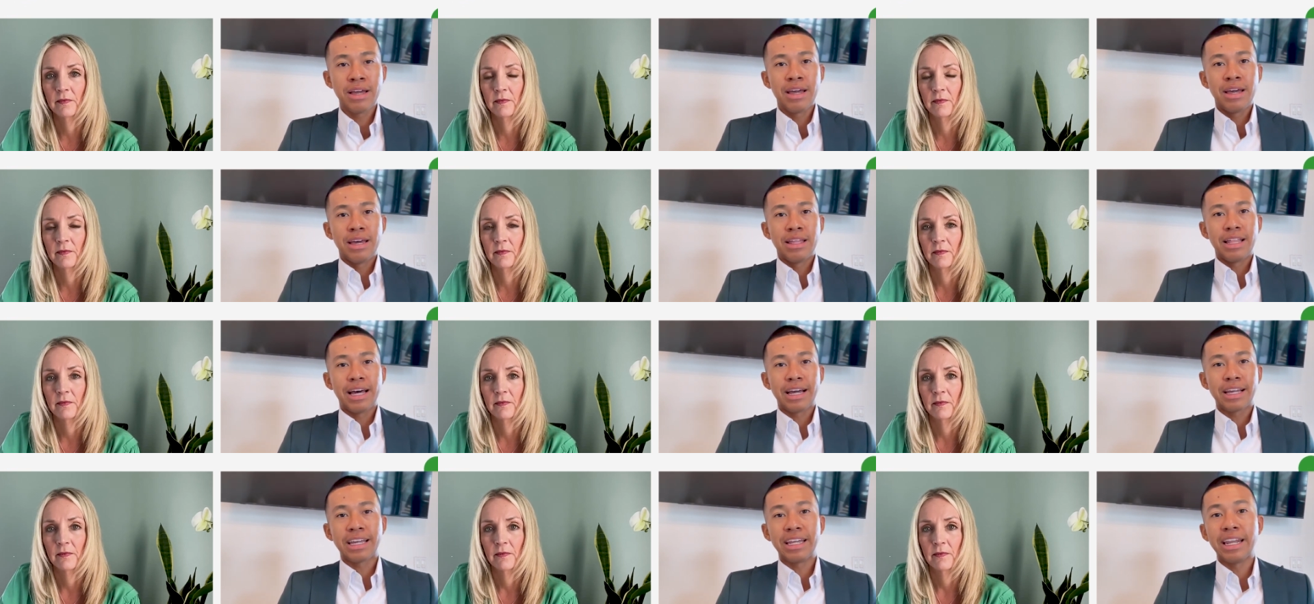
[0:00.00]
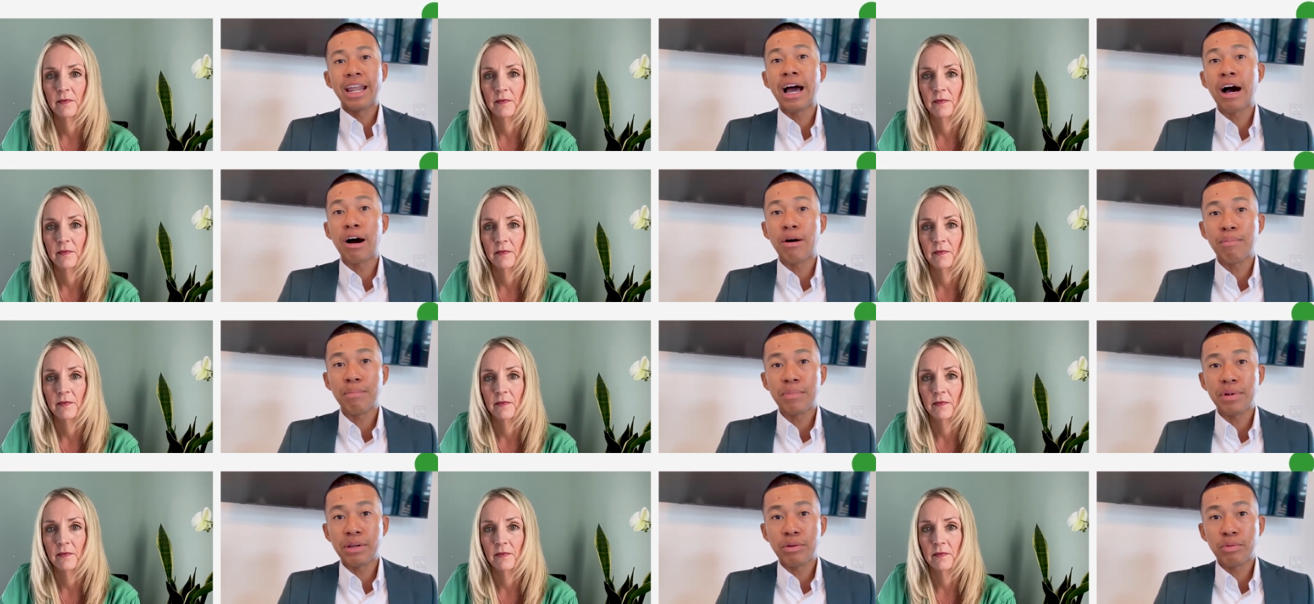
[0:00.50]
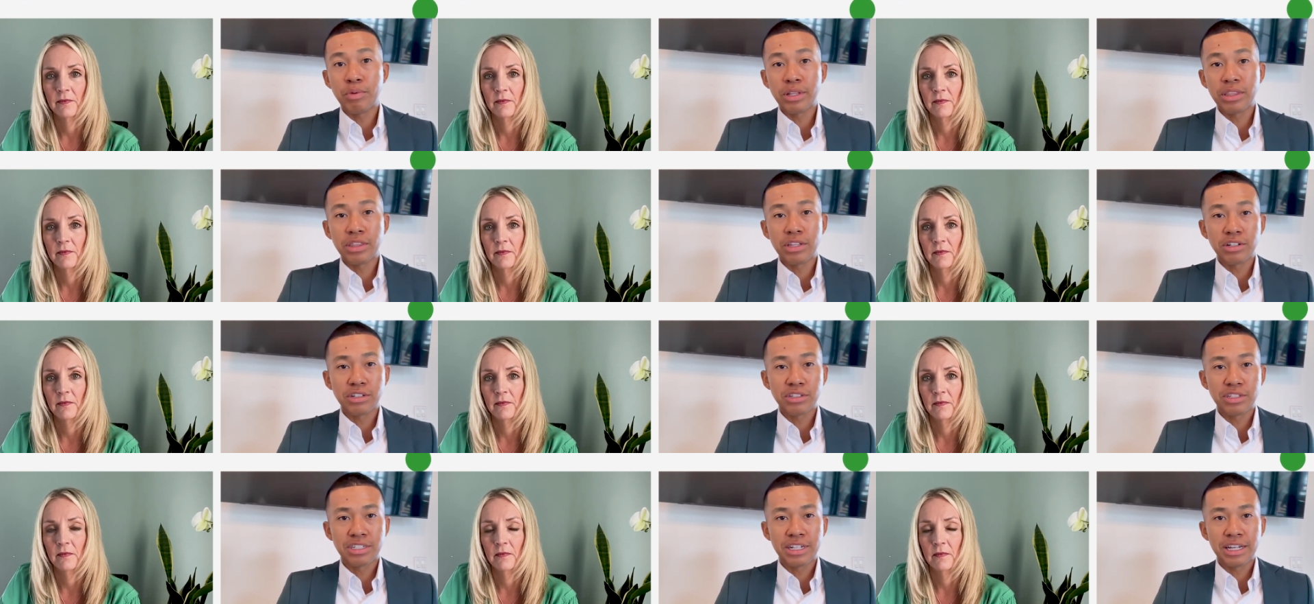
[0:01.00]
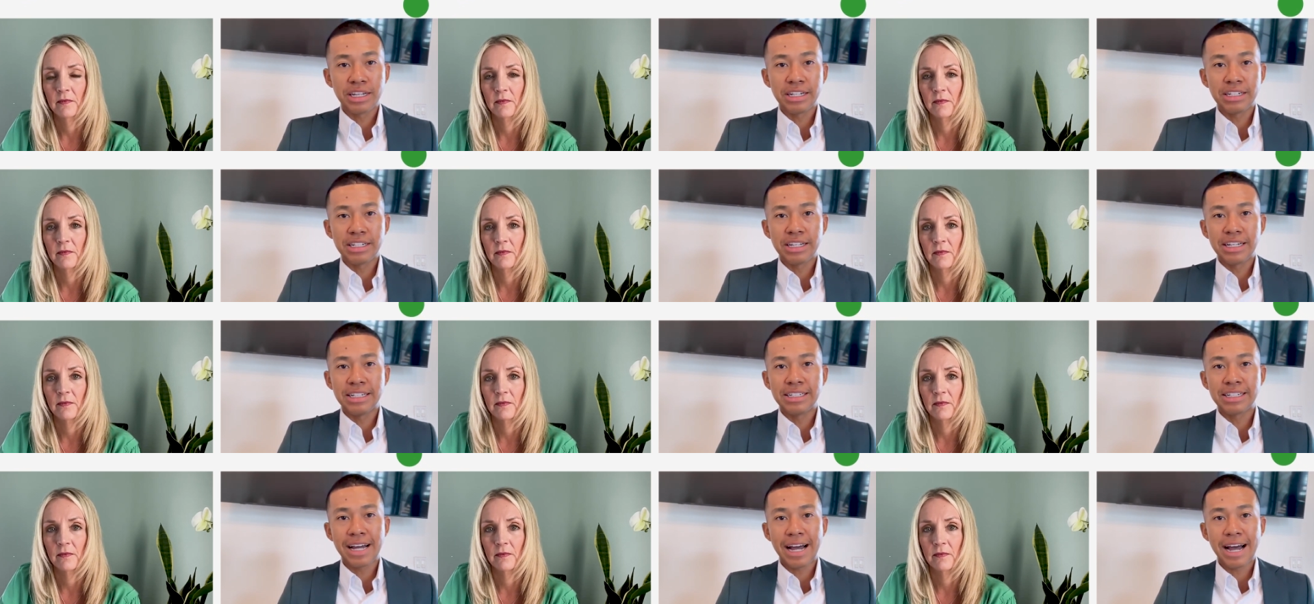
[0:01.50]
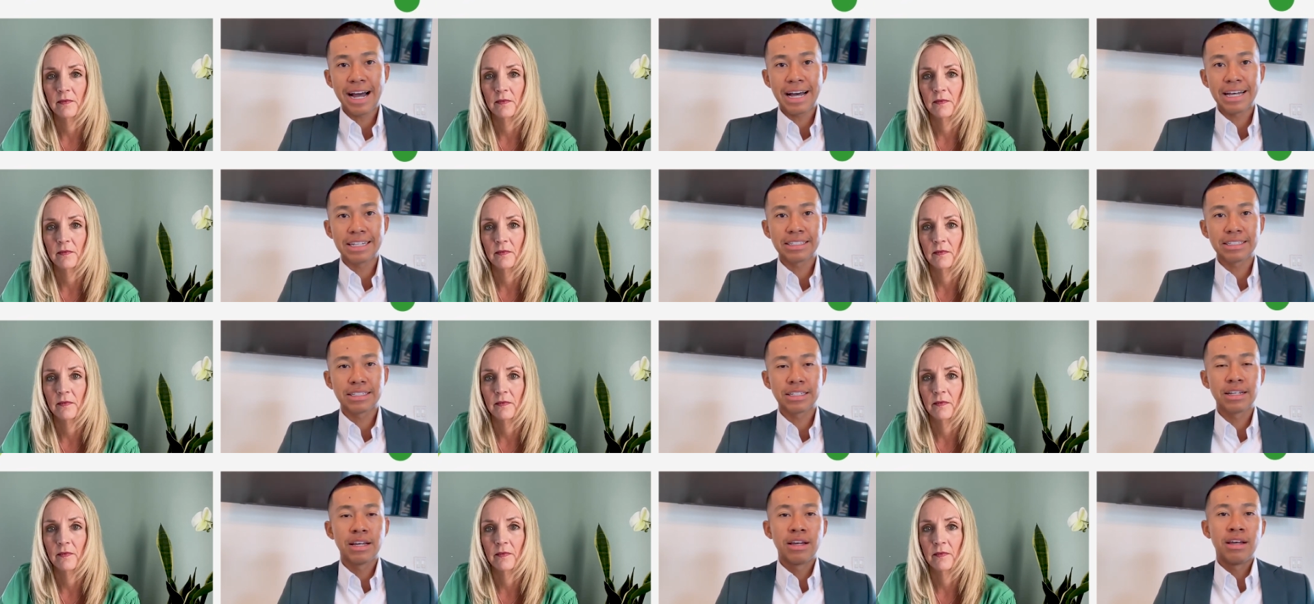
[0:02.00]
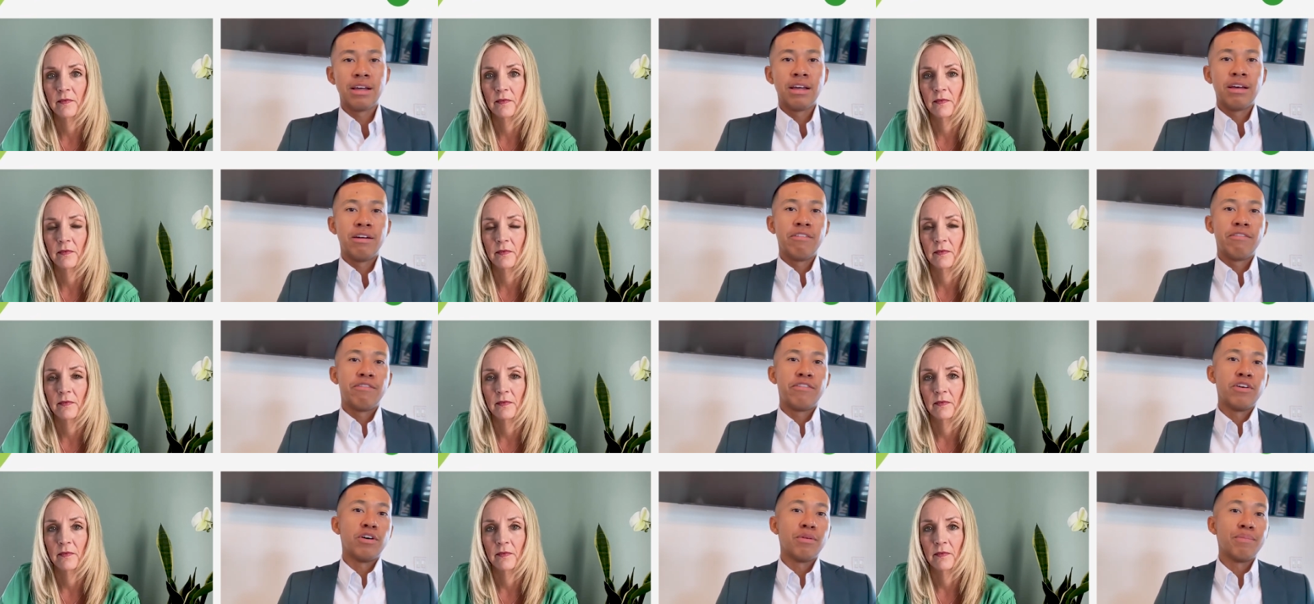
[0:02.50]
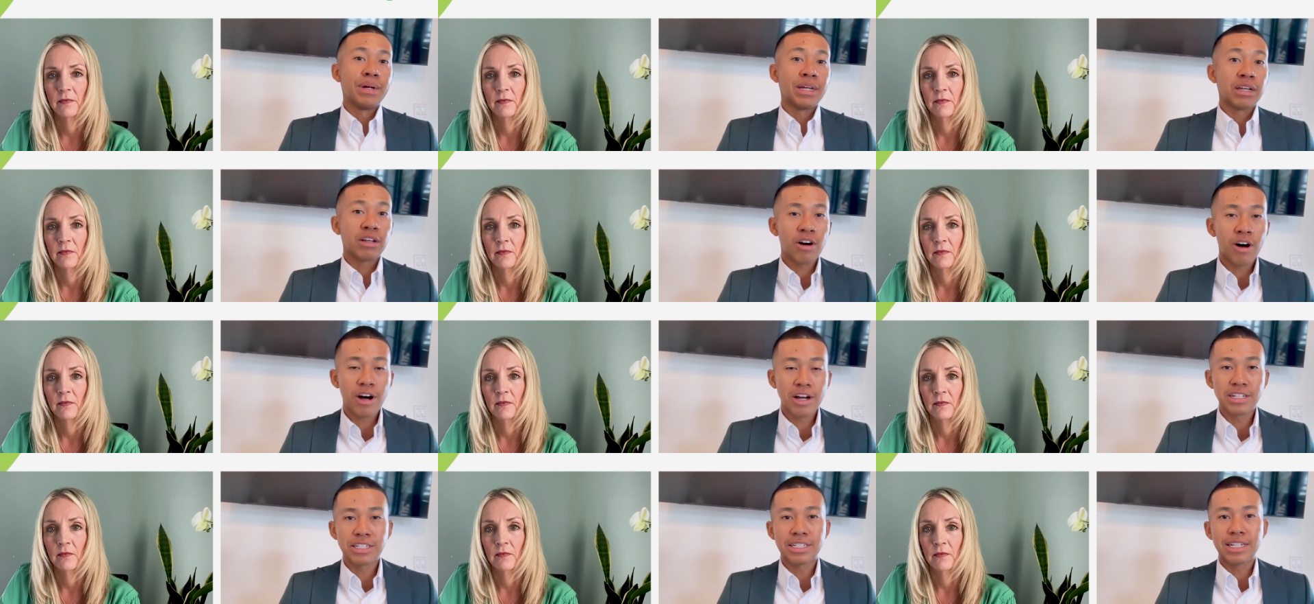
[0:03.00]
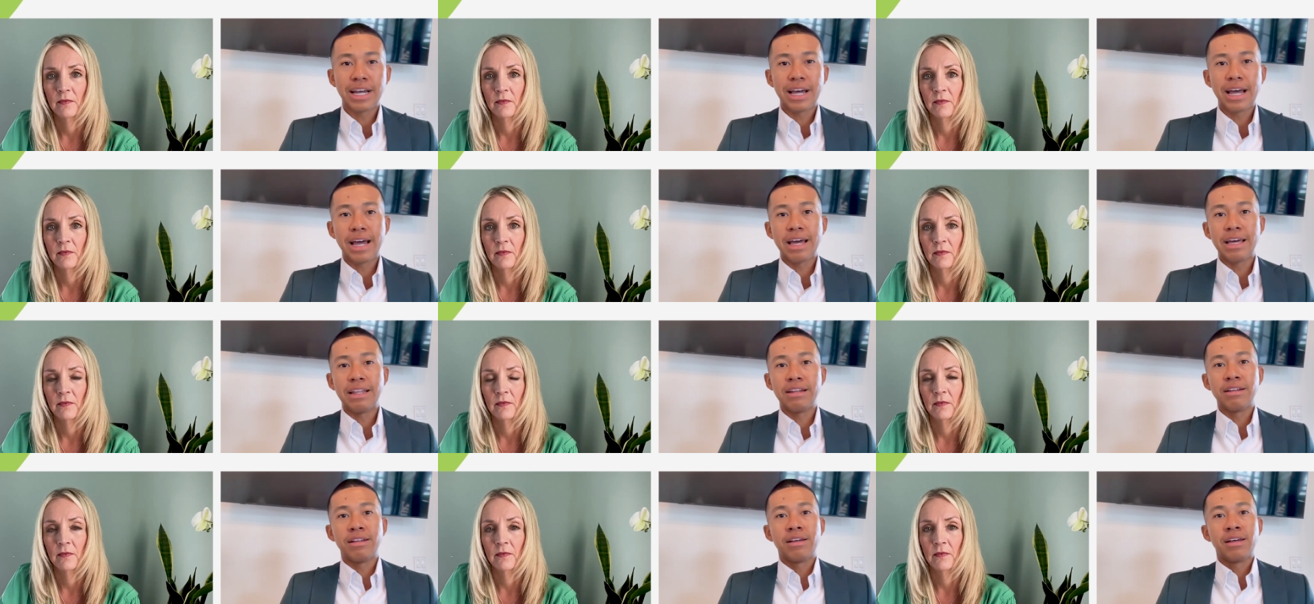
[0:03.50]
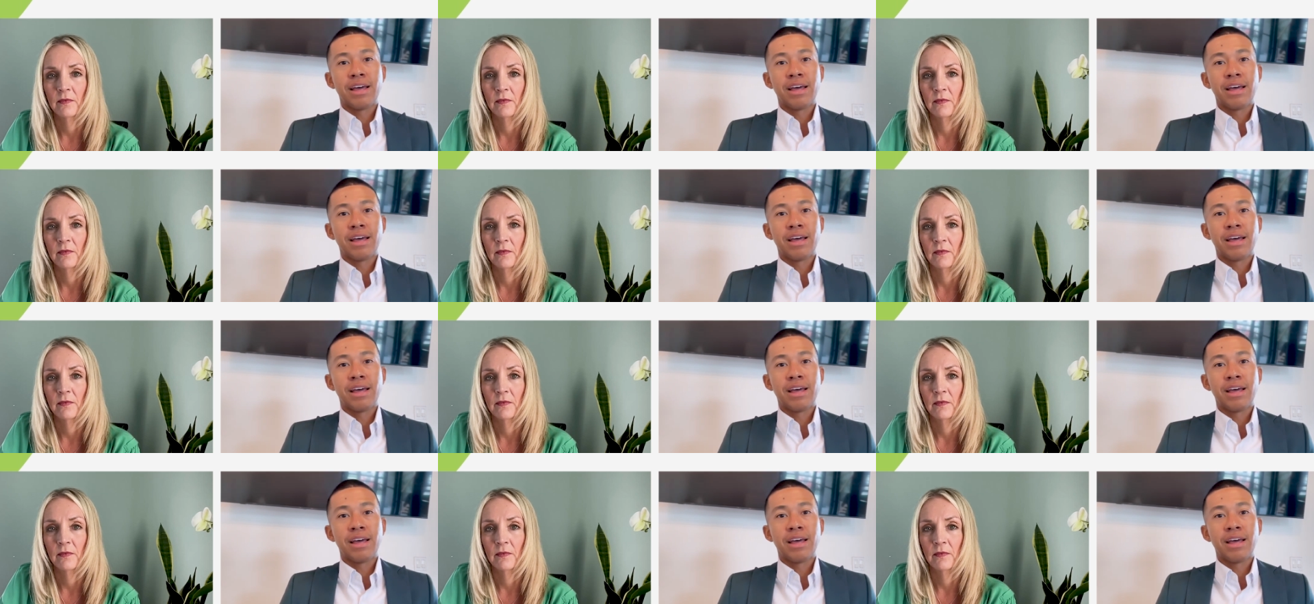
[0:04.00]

Speaker 1: that can help me with those day to day tasks, filming content,